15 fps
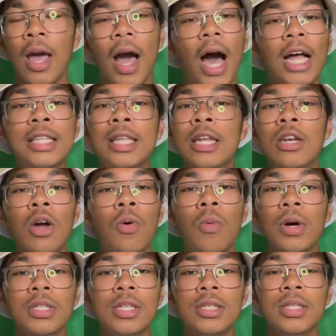I didn't know
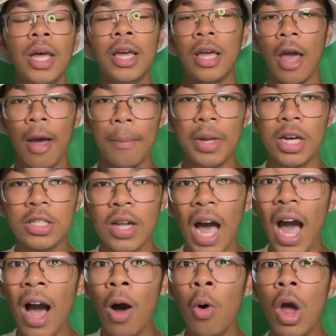what to say because
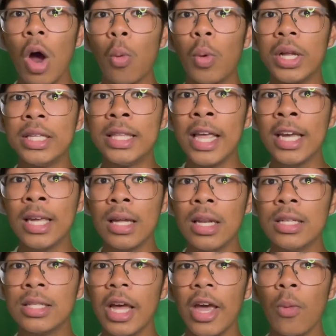how
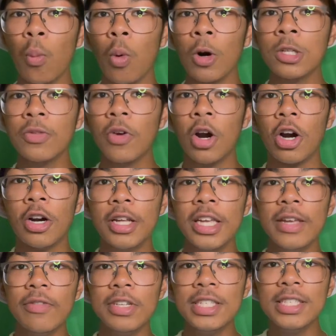ridiculous it was for her to
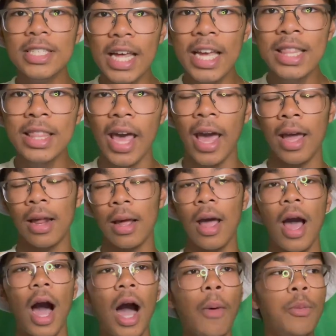even say that.
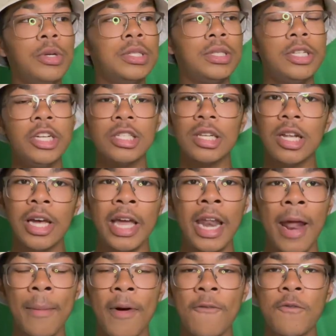I was just looking
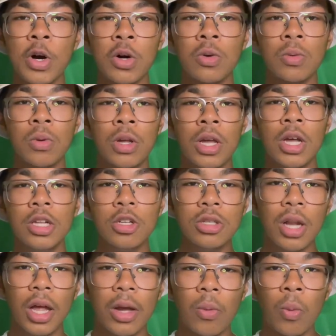at my phone, just
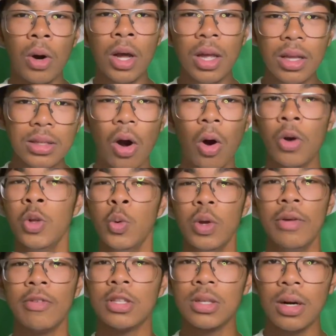like, what are you
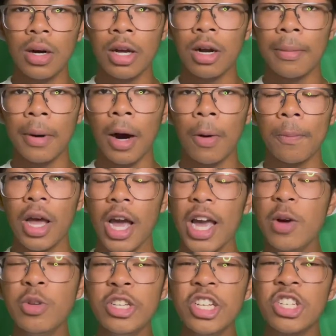even talking about? It
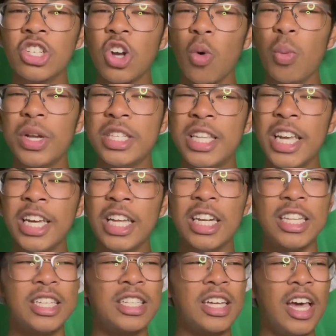was just so
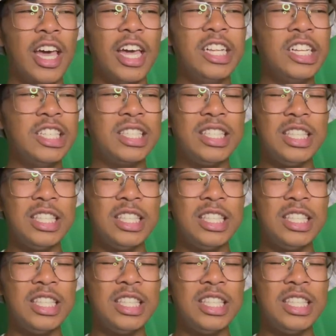ridiculous. It just